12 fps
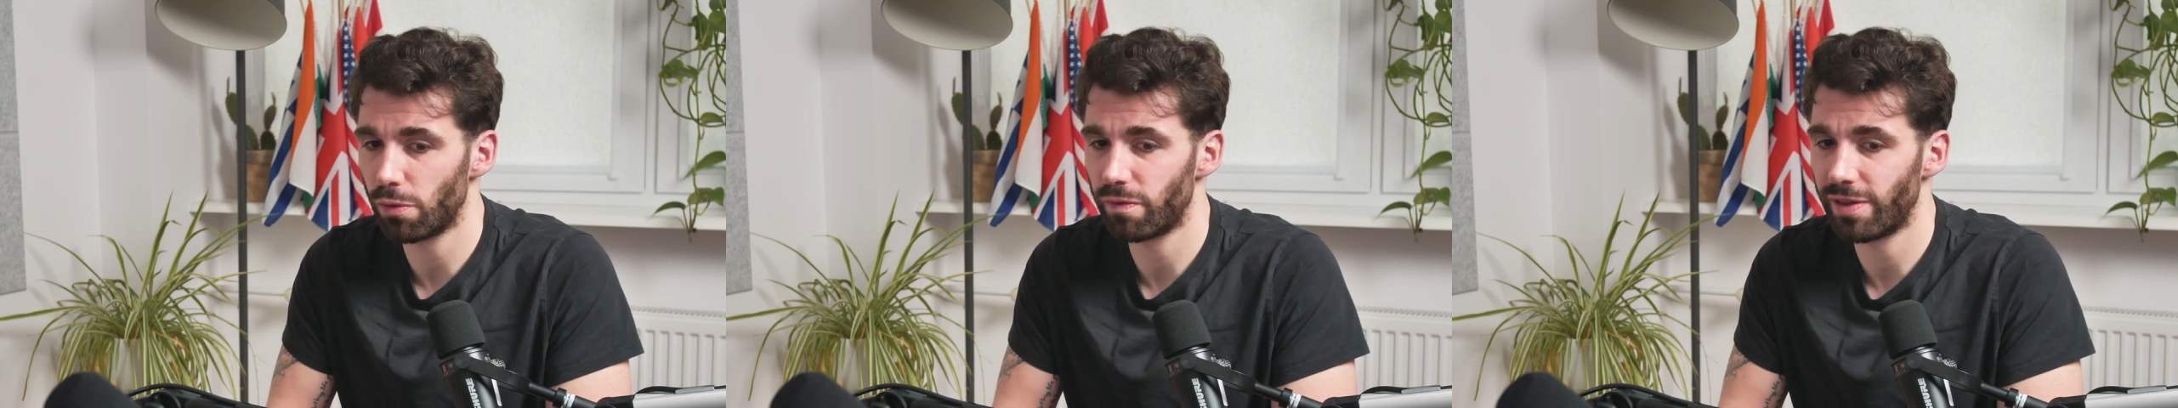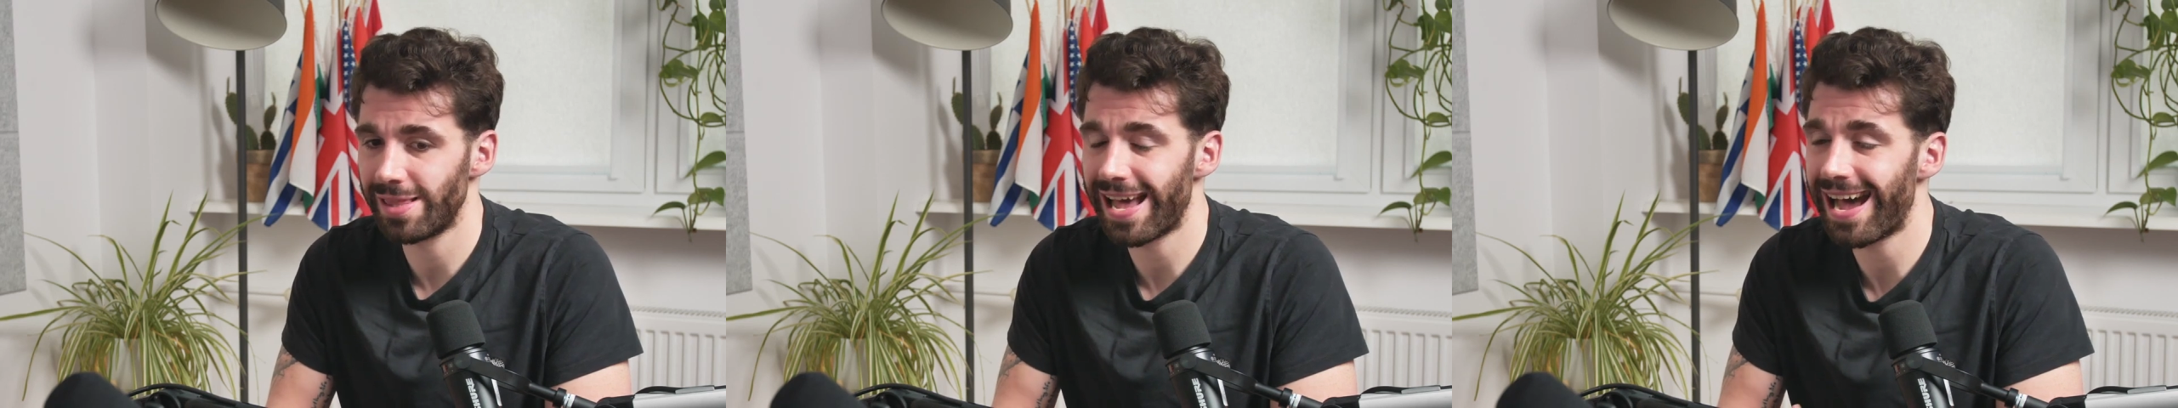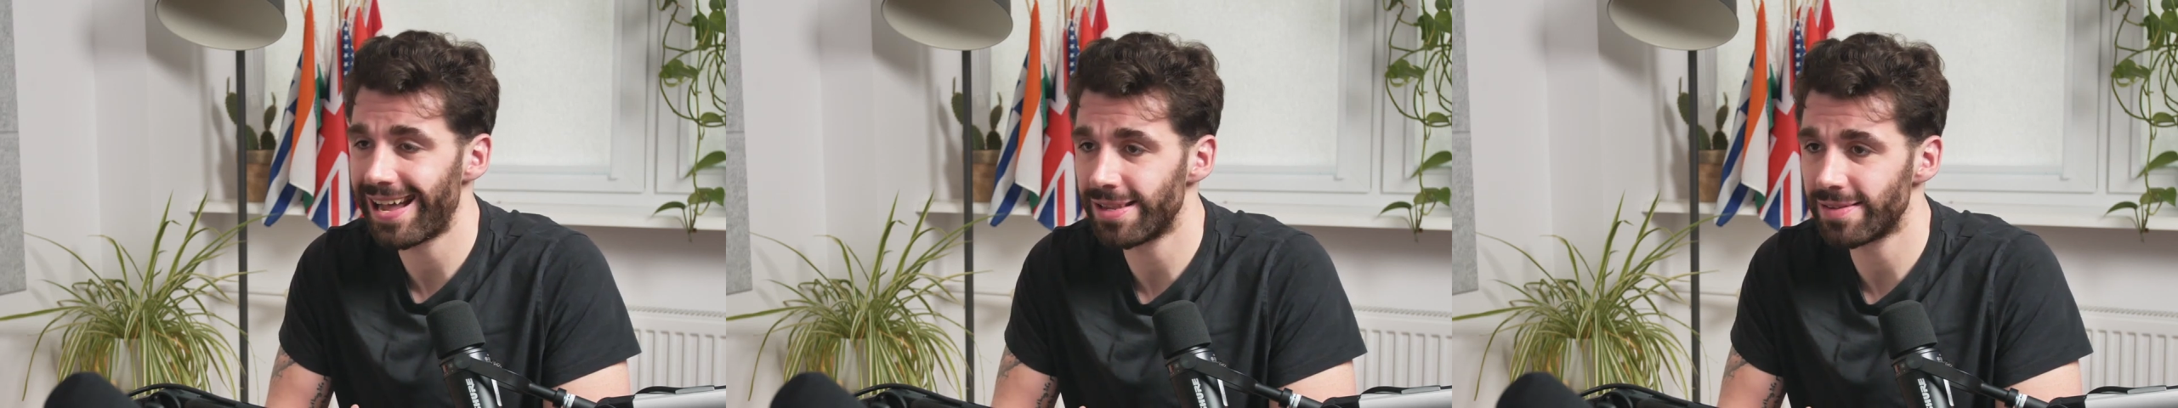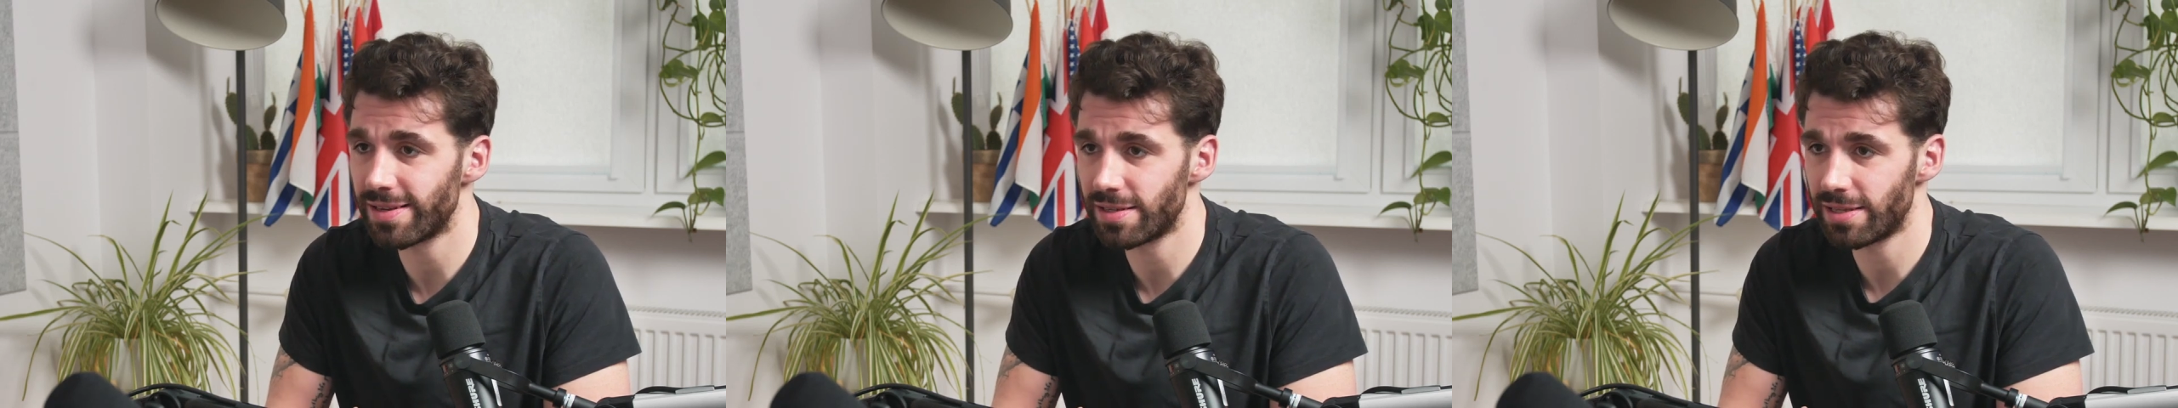with
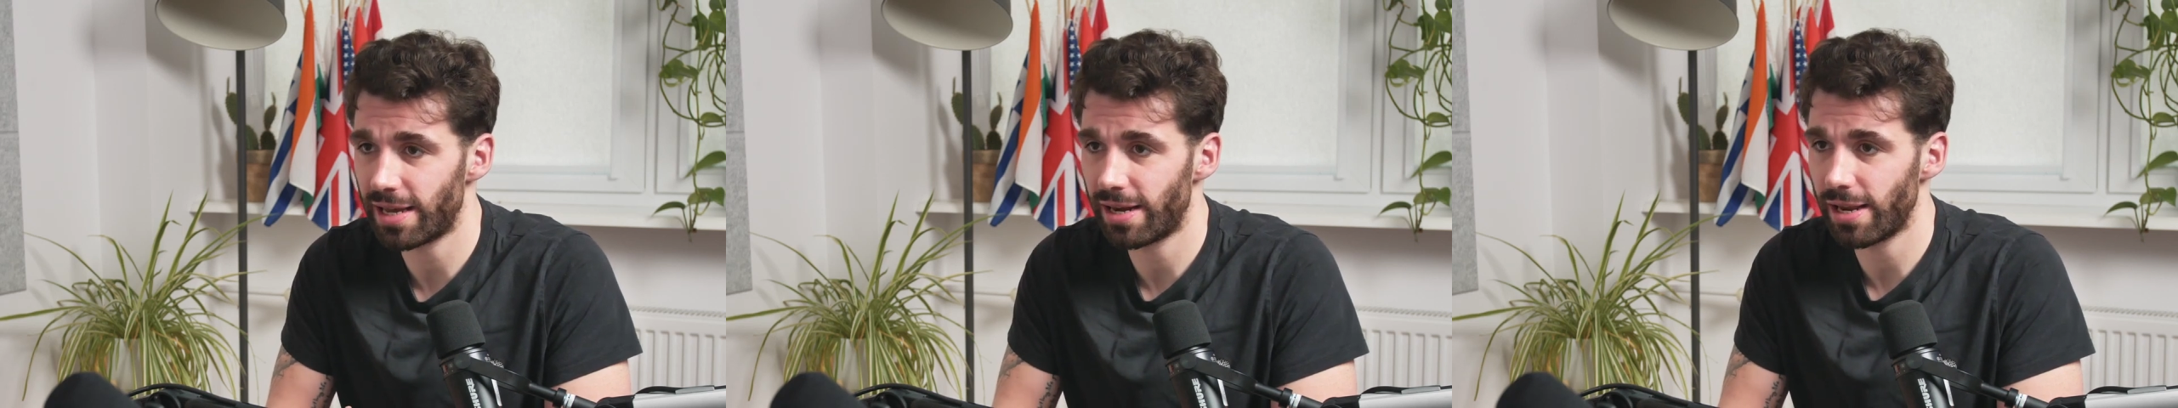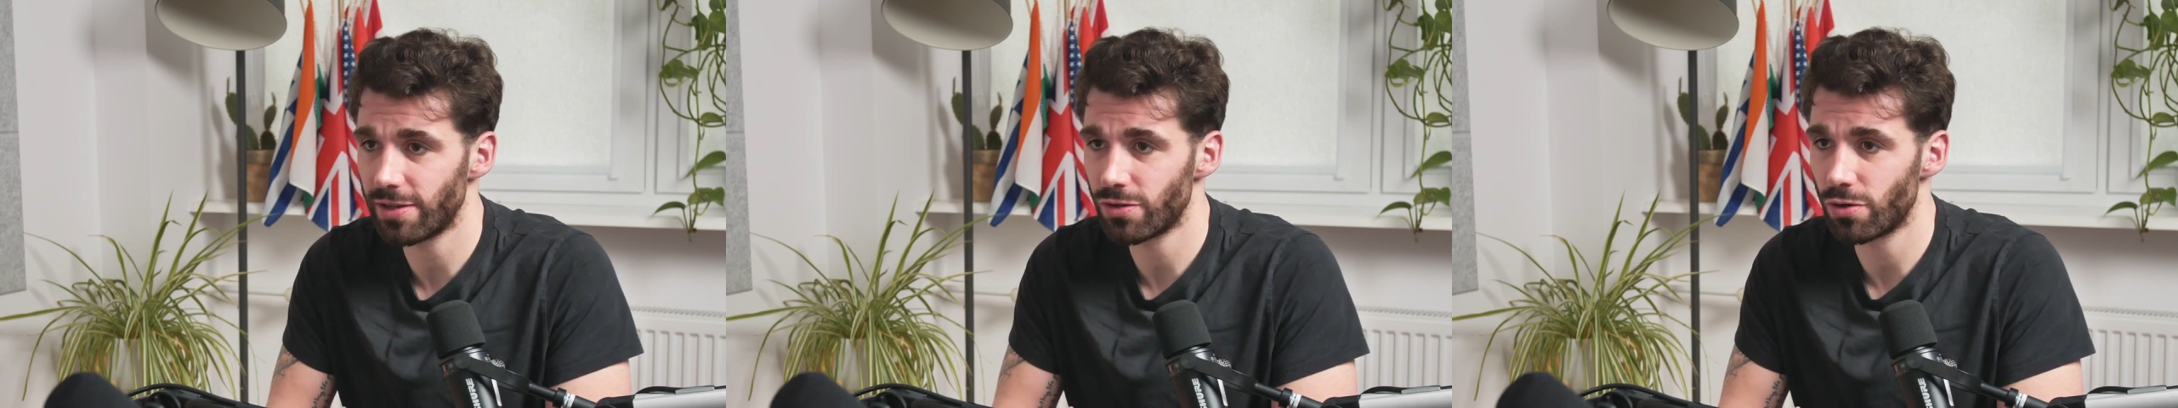enhanced aesthetics,